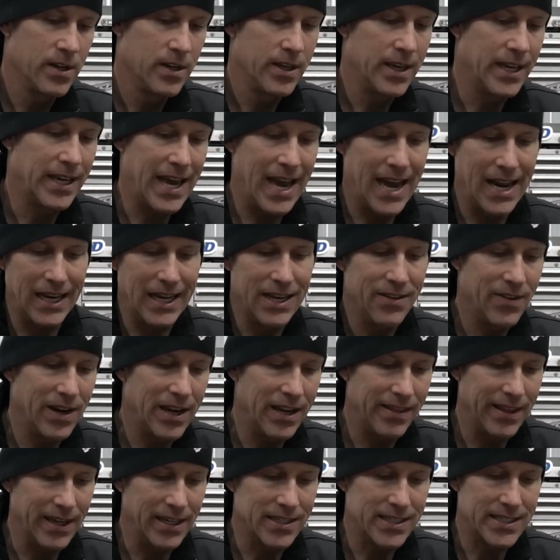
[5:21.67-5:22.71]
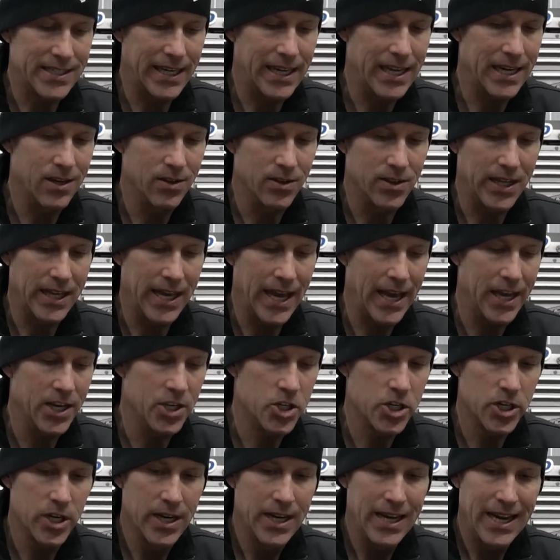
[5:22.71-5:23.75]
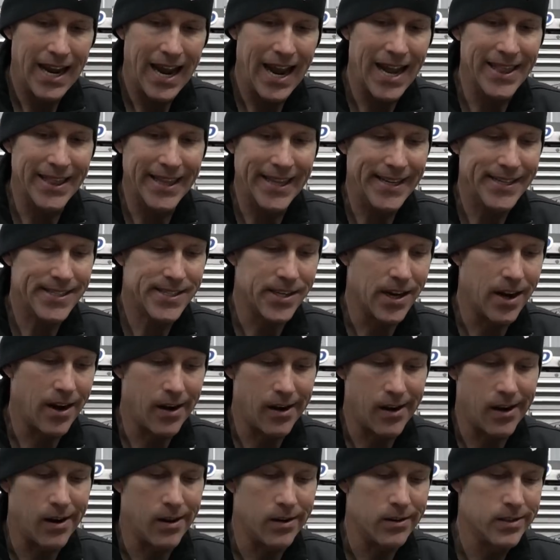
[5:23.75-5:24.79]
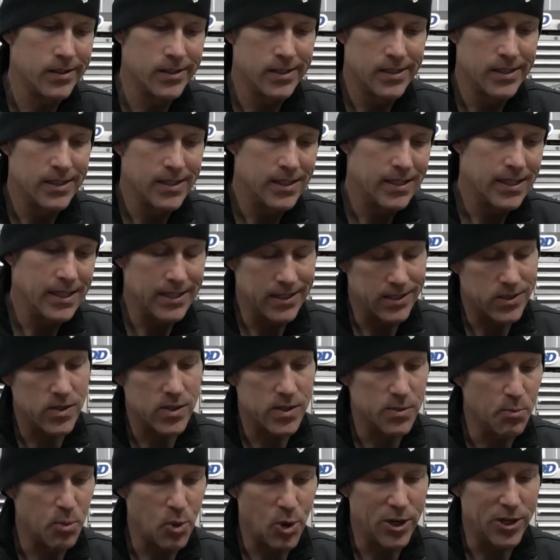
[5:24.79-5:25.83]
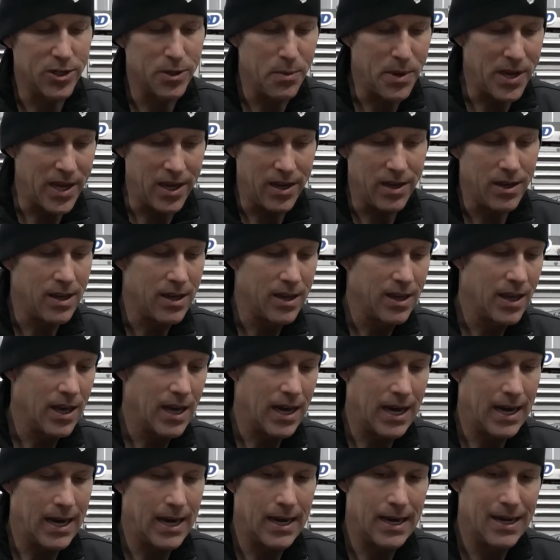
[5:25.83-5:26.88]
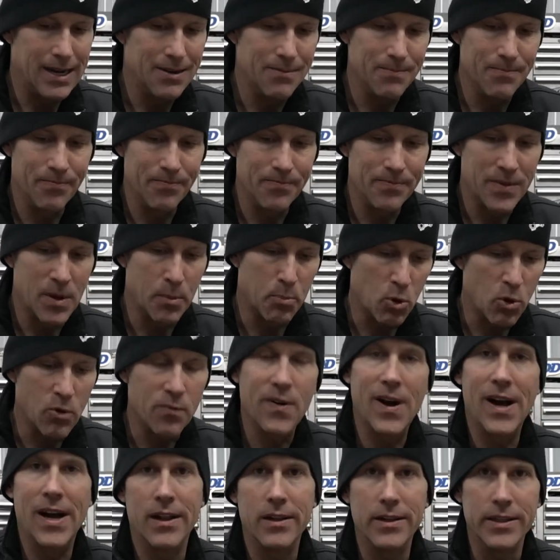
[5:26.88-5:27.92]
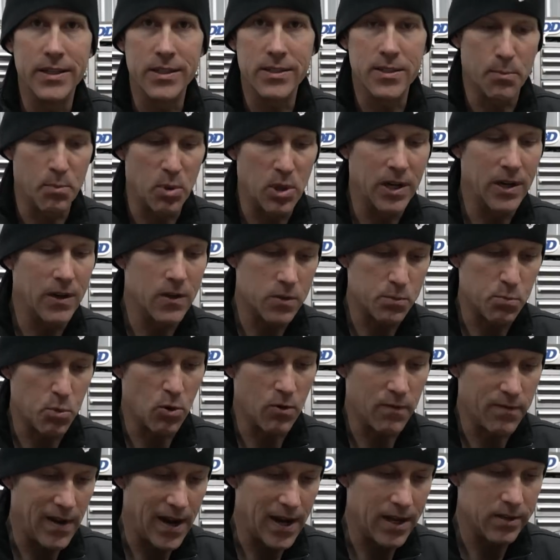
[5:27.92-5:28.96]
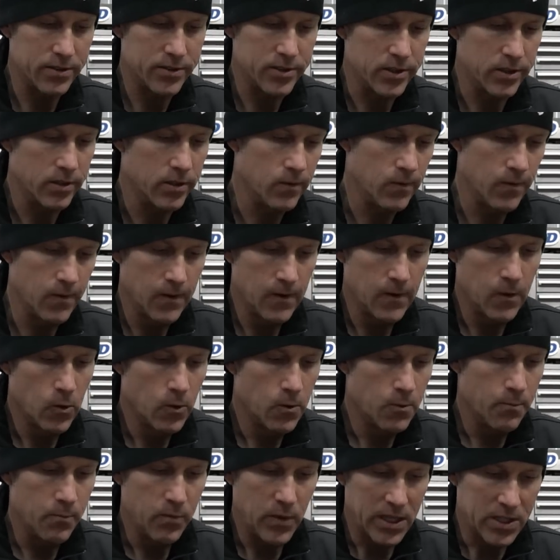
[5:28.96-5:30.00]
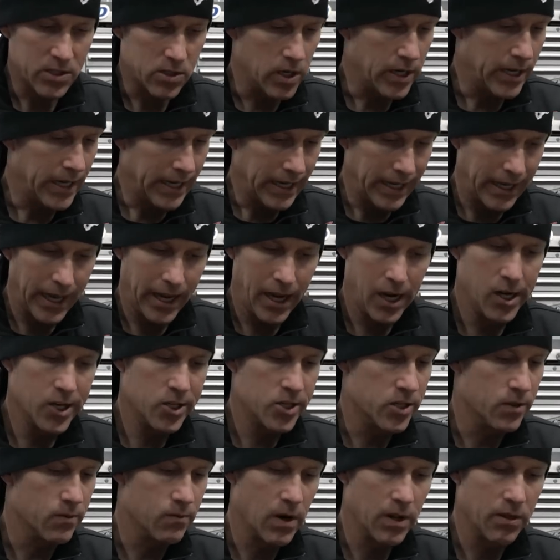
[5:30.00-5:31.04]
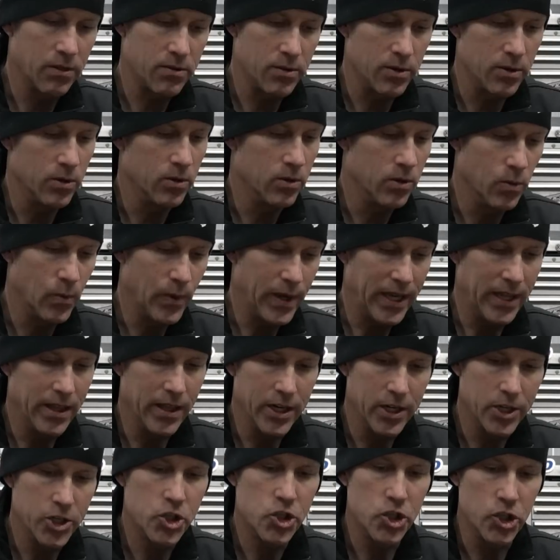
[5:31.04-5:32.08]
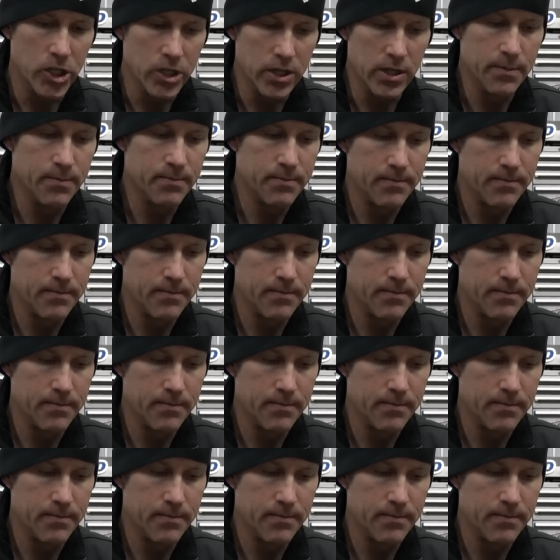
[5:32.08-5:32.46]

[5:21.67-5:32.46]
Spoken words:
You can't leave anything sticking out the edge. And these are, and this is important to me, the profile is a Polaris profile, so it's going to engage and run through the way that it should.